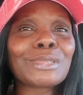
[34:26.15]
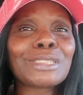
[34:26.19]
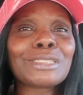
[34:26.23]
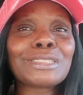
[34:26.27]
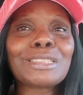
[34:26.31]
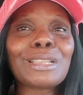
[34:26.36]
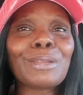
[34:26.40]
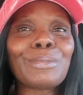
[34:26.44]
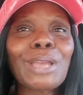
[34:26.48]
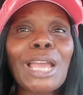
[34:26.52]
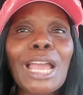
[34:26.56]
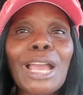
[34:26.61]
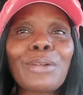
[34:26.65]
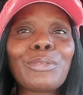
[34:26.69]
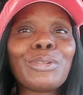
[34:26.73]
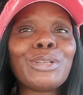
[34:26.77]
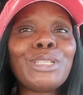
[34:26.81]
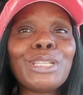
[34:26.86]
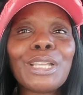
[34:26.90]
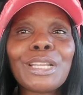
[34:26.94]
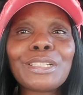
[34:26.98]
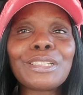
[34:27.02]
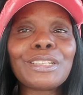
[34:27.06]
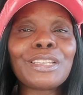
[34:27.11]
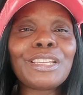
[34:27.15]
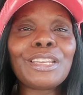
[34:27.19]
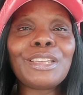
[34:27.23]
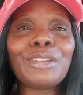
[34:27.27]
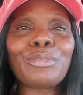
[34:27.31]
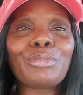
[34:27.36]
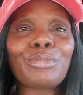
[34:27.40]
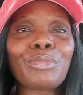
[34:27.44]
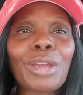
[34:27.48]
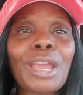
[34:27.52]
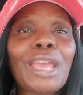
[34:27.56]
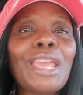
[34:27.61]
somehow or another
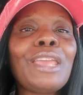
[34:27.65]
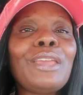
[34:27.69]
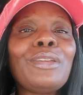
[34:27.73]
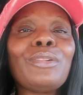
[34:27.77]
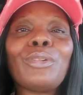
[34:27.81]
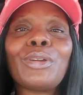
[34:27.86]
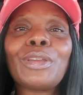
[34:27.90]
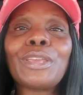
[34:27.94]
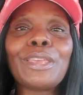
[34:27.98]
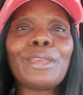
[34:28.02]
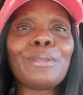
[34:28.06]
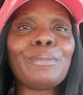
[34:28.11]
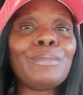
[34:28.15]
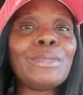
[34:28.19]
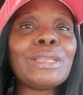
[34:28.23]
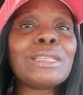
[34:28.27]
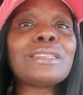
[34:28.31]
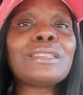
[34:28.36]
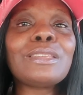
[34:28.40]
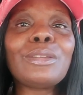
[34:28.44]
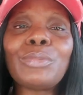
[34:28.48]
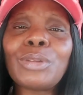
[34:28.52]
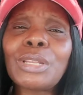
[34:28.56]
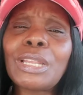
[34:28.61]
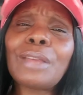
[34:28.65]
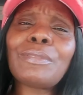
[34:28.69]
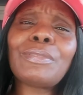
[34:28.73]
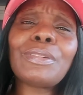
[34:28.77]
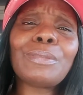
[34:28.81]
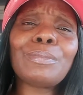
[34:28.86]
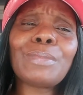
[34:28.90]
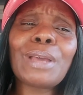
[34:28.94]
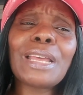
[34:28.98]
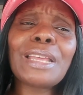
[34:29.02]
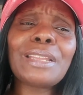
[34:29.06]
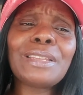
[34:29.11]
it rain or get misty.
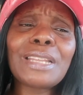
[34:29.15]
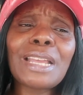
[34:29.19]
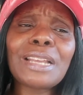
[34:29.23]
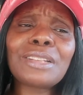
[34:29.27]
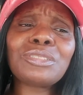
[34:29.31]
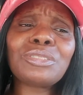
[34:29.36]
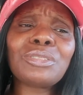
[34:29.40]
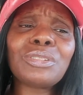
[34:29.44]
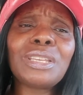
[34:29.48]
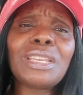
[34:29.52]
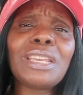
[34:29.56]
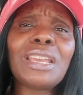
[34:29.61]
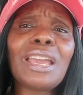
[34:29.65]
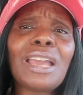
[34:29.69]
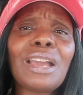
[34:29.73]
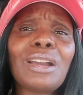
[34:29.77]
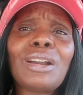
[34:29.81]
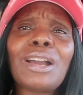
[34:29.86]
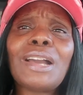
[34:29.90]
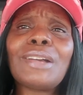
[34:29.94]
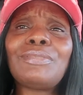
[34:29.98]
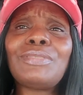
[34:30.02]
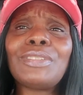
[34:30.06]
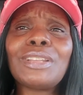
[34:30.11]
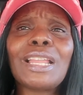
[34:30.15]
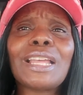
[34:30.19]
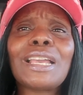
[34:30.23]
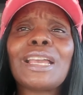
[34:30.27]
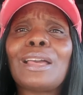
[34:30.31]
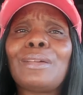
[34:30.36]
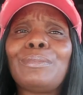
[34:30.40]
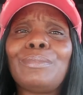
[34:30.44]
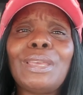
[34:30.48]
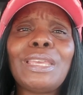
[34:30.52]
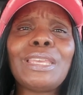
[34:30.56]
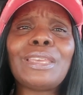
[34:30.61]
Whenever my natural hair out, I feel like
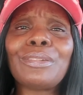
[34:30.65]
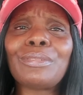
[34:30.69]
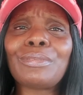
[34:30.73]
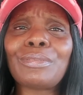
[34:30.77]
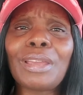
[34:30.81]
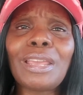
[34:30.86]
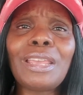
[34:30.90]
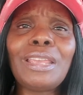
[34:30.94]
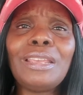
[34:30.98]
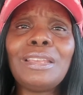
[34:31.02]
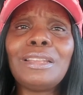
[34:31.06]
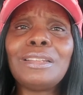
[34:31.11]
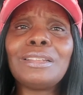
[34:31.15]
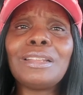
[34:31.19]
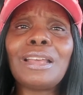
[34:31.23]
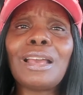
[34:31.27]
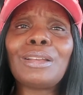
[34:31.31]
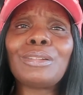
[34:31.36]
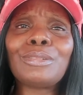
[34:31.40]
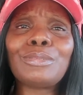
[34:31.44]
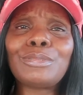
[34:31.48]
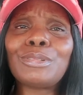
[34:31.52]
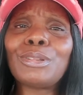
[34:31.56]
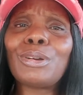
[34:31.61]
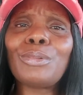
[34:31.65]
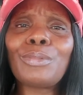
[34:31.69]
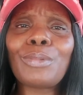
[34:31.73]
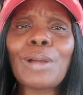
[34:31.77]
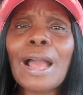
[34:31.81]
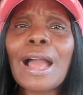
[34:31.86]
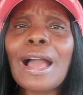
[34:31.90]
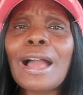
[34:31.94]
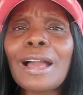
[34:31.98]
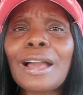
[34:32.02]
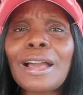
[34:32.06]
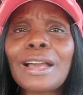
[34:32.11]
I make it rain. I don't know
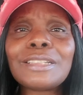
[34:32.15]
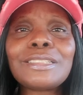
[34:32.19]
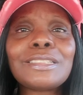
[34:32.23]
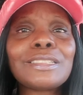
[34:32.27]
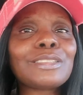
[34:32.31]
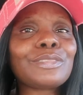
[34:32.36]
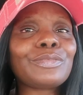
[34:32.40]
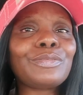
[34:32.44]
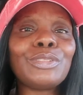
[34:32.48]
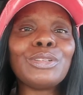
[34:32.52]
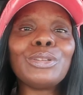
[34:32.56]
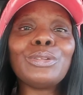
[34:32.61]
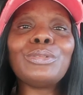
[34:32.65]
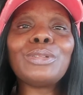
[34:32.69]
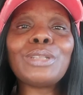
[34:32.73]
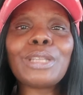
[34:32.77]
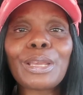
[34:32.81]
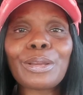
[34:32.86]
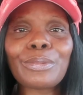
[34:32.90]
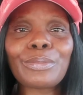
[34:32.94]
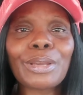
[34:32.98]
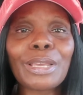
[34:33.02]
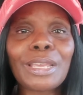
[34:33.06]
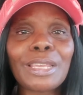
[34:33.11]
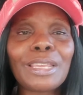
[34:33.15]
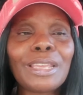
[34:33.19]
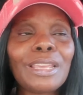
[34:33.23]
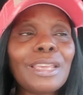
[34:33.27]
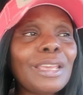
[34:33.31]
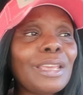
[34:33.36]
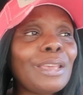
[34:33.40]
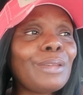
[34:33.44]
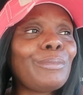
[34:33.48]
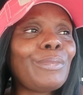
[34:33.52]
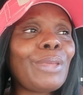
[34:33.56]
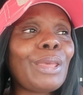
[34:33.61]
why. I just feel that way.
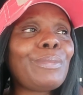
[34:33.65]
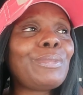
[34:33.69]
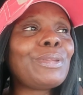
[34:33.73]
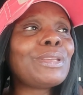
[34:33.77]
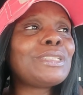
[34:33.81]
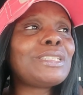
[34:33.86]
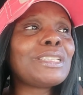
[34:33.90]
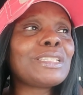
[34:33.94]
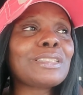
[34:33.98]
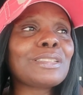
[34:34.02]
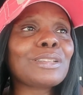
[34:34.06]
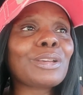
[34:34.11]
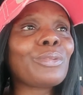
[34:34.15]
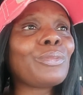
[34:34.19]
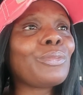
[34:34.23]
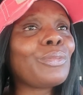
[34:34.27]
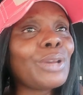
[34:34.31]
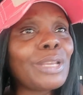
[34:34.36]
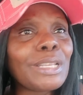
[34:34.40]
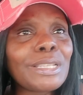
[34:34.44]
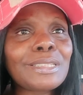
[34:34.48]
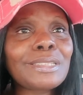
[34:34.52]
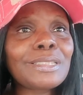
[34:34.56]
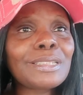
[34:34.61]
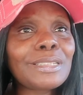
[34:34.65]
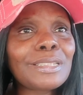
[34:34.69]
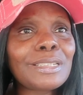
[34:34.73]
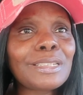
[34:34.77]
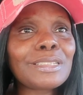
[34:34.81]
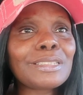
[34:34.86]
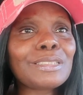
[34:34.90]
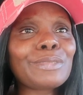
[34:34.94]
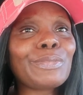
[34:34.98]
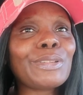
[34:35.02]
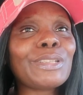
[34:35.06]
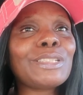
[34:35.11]
Maybe it's just a
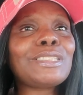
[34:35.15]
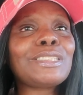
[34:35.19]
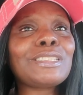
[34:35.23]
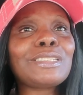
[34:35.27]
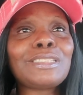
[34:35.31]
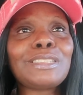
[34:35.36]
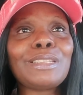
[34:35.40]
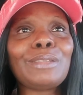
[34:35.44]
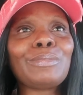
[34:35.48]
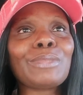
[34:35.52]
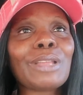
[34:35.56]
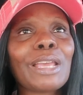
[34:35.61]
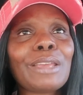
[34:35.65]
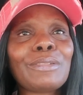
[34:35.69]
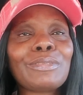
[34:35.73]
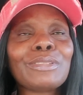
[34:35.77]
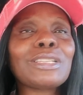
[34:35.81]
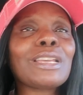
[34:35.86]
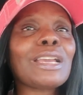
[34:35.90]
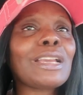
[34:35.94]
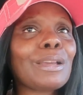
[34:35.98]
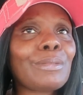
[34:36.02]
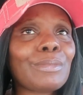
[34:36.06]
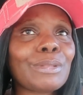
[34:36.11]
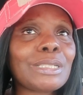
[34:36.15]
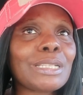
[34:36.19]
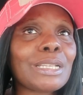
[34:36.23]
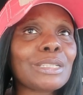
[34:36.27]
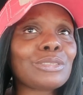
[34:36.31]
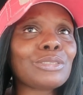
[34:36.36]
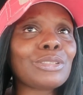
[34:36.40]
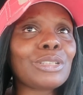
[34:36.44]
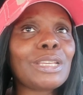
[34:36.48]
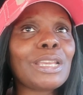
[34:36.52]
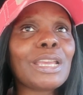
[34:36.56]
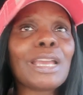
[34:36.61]
coincidence, but it just seemed like every time I got my
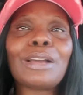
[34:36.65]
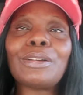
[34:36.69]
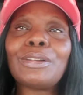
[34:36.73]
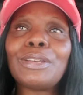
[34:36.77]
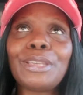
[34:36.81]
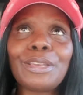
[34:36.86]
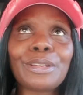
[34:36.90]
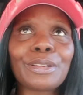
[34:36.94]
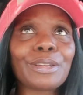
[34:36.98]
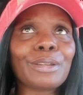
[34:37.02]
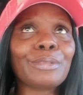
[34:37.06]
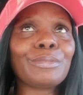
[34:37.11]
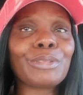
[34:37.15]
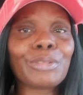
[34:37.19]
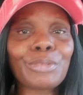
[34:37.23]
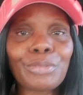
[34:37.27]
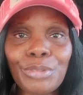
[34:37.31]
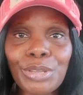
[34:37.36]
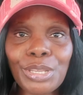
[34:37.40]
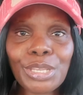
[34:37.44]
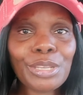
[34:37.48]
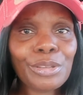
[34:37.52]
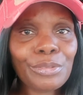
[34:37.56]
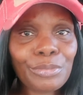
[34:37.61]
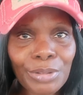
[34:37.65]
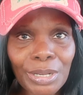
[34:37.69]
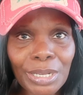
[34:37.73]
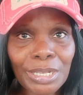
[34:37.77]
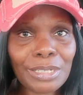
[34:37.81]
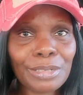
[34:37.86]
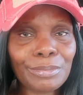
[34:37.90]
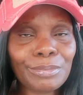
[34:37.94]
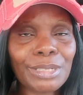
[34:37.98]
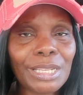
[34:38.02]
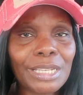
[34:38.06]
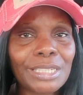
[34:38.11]
natural hair out here comes the freaking
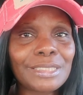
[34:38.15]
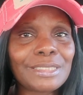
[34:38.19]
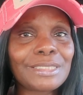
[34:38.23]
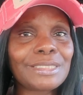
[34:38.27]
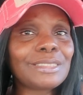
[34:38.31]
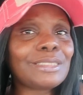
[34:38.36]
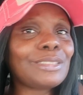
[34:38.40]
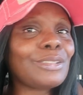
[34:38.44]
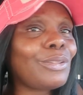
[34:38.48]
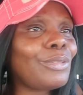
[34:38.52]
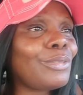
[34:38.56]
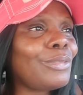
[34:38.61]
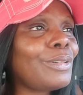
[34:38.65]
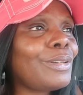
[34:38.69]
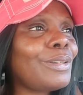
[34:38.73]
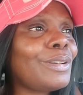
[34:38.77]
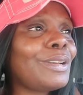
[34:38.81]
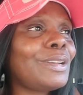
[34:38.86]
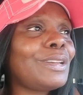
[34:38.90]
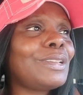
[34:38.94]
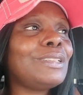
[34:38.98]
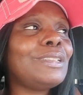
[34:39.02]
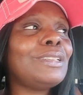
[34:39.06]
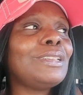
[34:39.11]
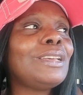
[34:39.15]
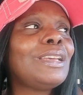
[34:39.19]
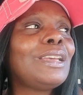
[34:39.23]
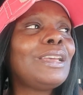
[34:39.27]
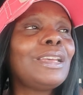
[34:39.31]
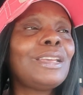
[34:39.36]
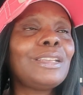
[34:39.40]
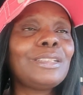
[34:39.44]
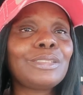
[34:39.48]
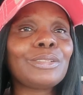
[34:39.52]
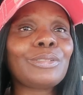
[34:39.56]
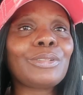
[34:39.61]
rain. I'm like, darn,
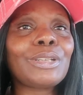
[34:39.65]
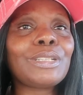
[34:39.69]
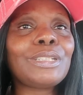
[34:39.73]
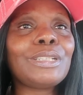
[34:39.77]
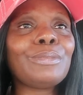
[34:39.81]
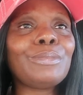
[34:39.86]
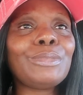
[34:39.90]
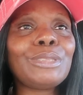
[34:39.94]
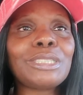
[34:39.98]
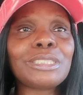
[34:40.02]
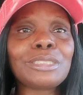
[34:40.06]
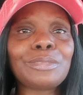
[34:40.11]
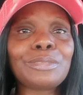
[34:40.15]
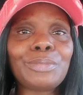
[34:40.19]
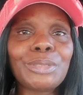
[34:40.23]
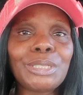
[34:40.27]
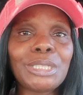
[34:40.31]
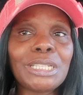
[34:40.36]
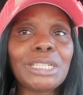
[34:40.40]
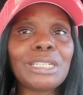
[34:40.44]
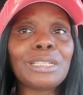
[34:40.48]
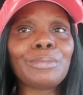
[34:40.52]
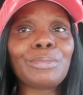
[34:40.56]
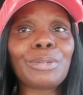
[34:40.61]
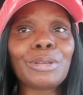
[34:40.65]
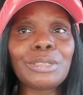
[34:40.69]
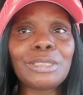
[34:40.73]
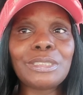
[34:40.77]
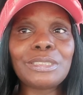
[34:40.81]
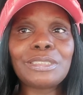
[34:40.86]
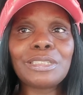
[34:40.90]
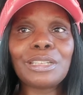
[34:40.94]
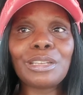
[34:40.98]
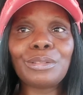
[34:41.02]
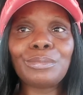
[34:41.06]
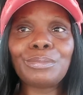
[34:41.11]
darn, let me just put it in a
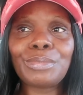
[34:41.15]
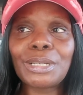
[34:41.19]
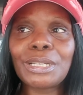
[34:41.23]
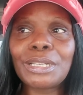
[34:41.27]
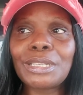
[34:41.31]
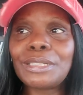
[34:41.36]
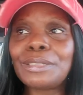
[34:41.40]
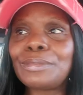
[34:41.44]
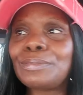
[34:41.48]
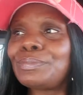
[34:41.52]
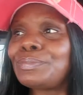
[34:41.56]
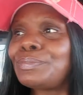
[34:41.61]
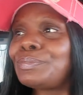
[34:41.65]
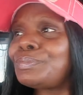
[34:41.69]
ponytail bun.